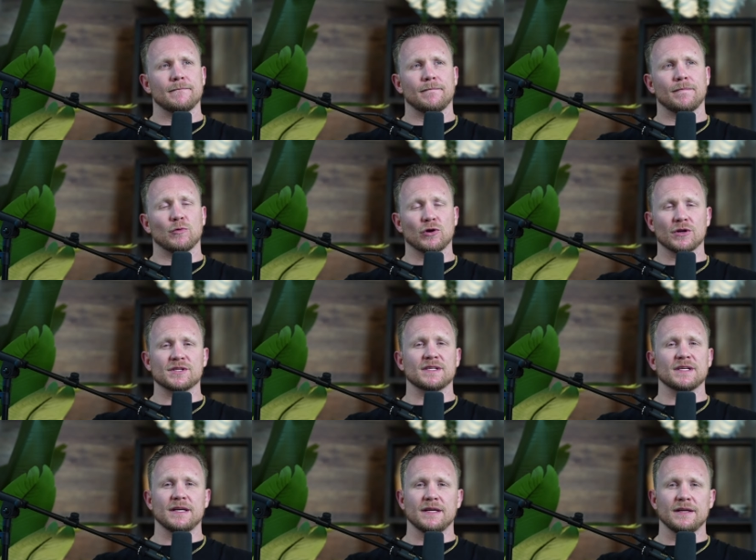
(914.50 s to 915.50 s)
we're going to
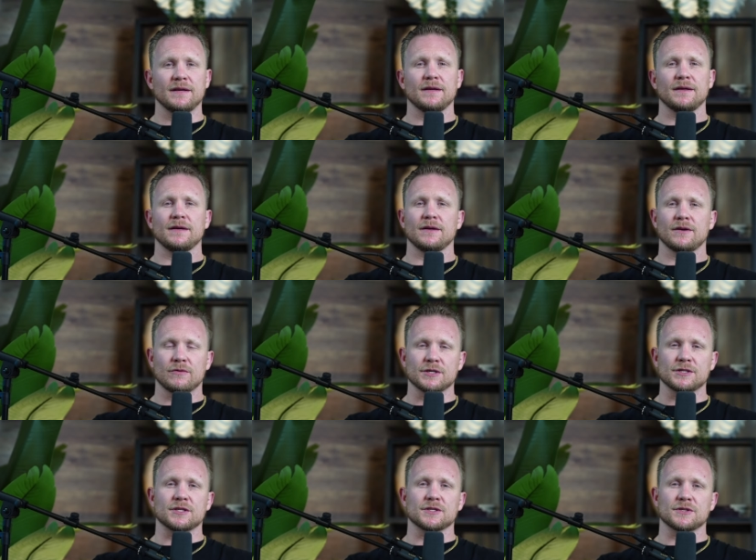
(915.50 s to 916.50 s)
see
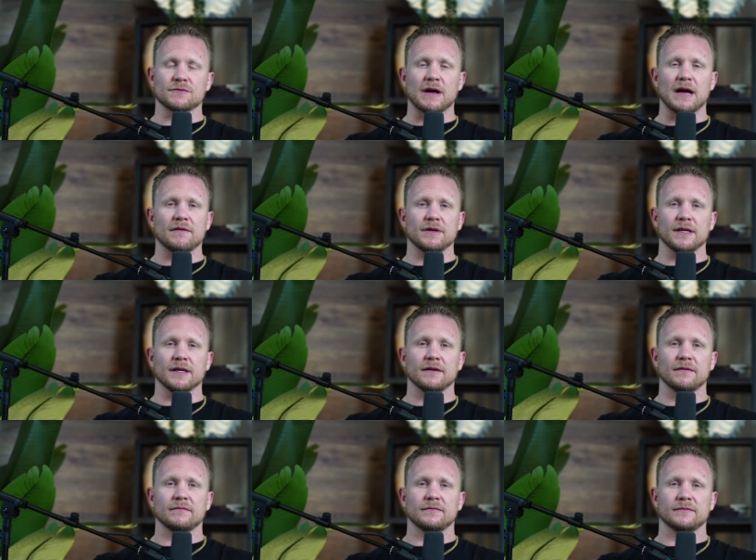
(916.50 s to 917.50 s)
Christians thrive
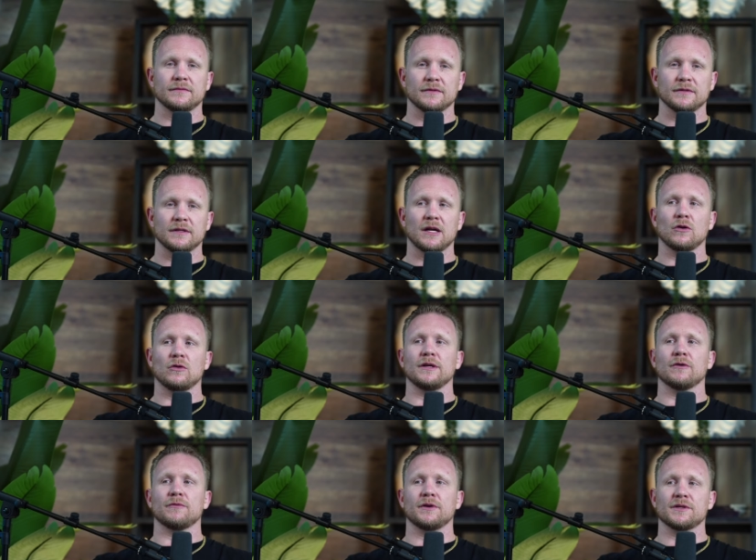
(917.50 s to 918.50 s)
again. Not only
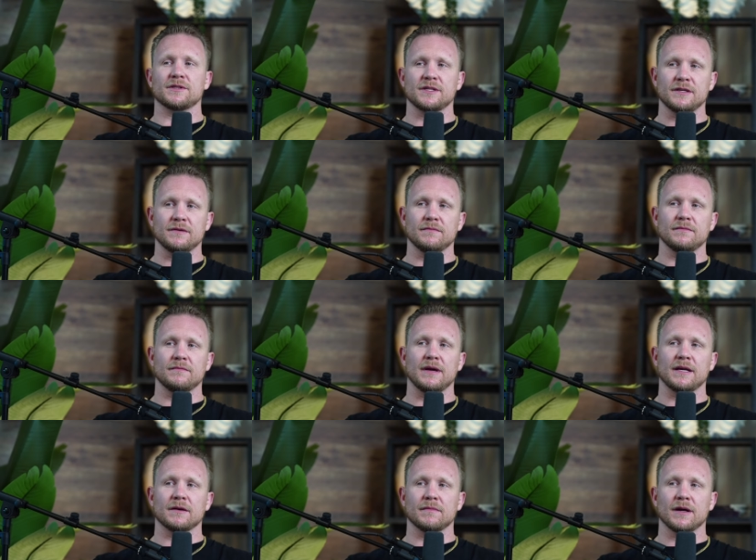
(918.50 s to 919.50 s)
are we going to see
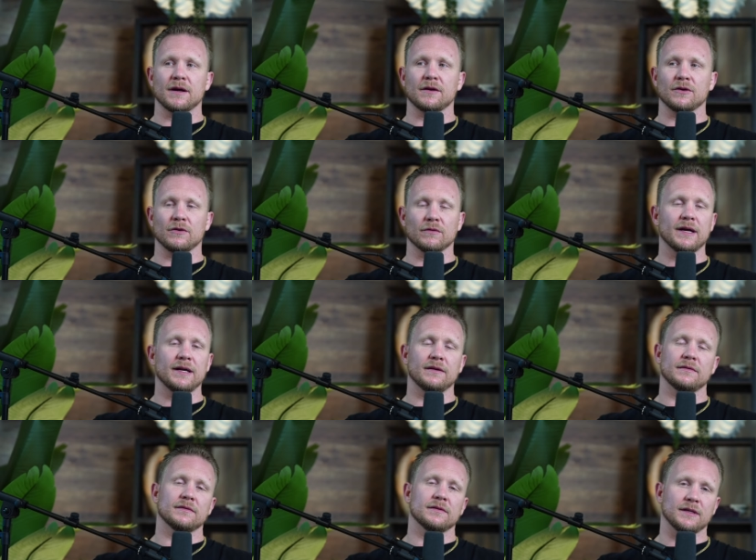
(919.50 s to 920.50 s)
make America great
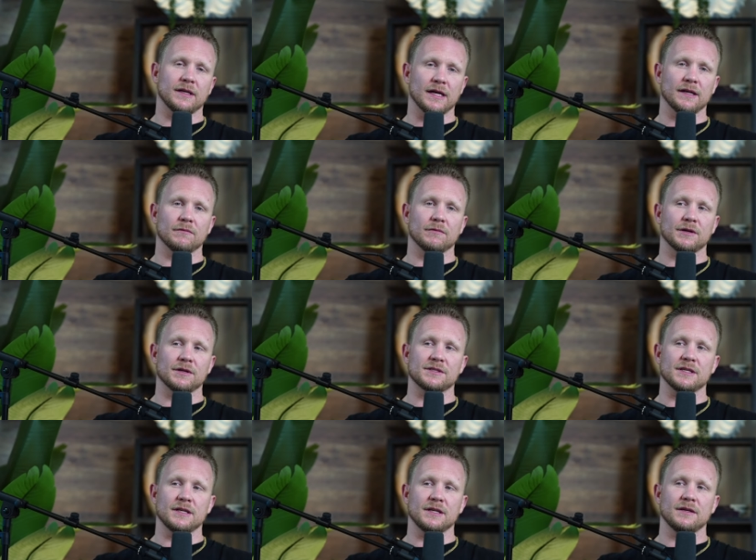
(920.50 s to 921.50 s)
again, we're going to
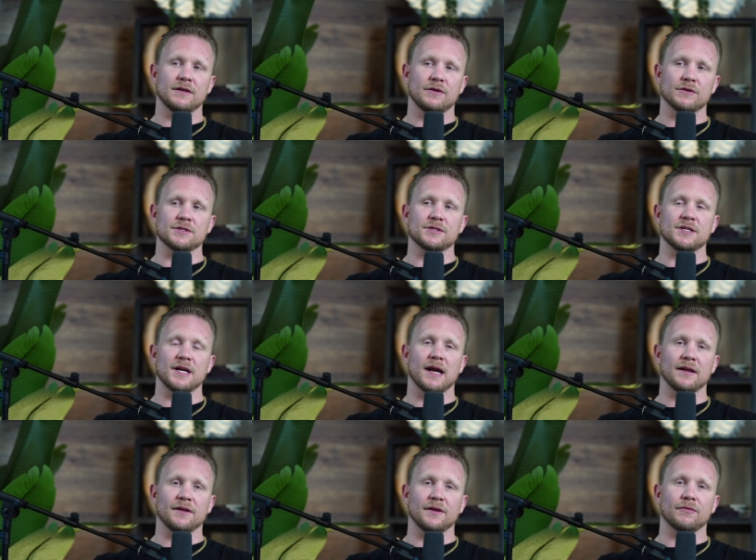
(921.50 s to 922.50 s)
see
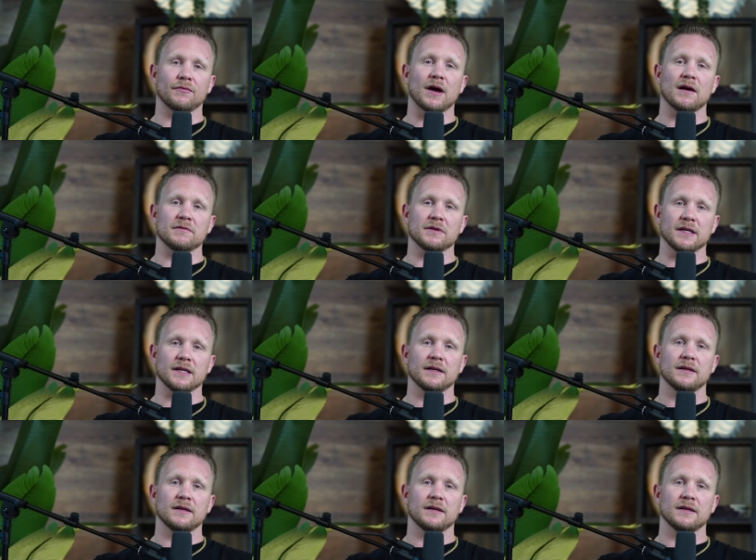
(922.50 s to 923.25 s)
Christianity thrive again